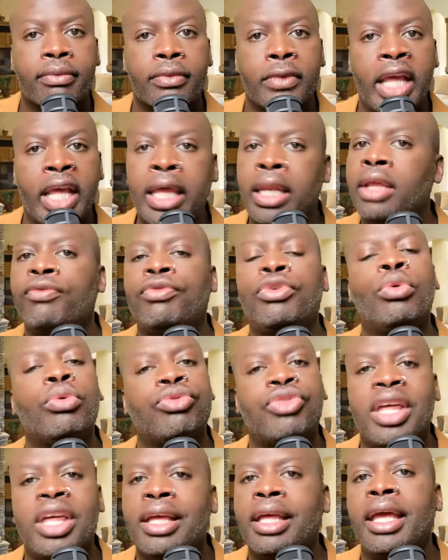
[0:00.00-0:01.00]
And if you
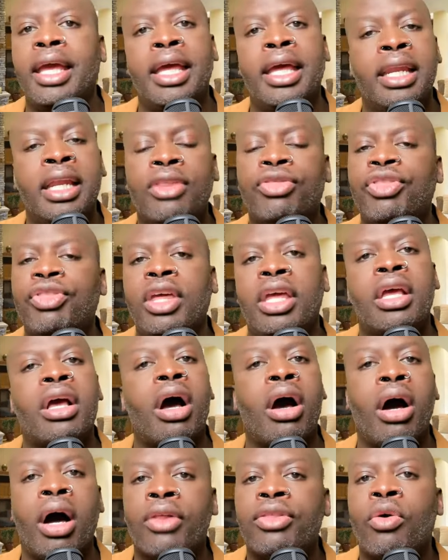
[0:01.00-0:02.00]
think anything
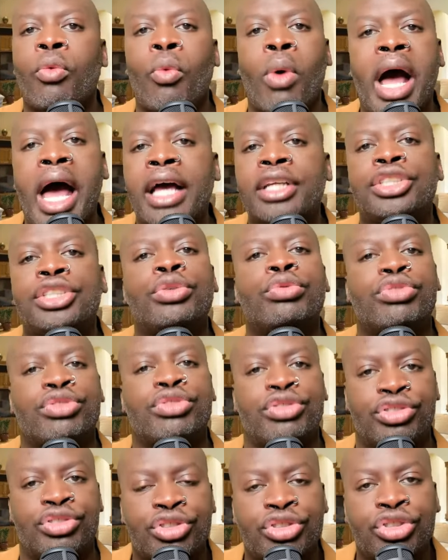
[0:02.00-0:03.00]
otherwise, you
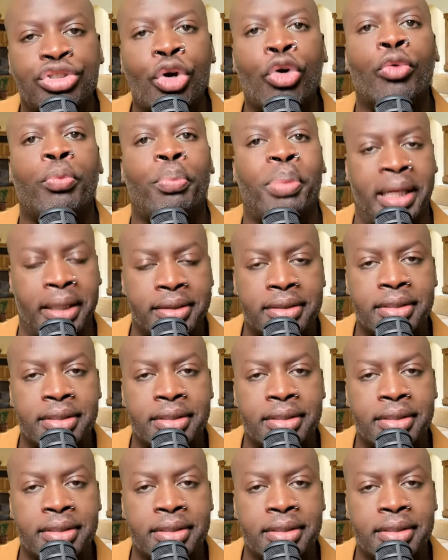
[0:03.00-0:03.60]
stupid.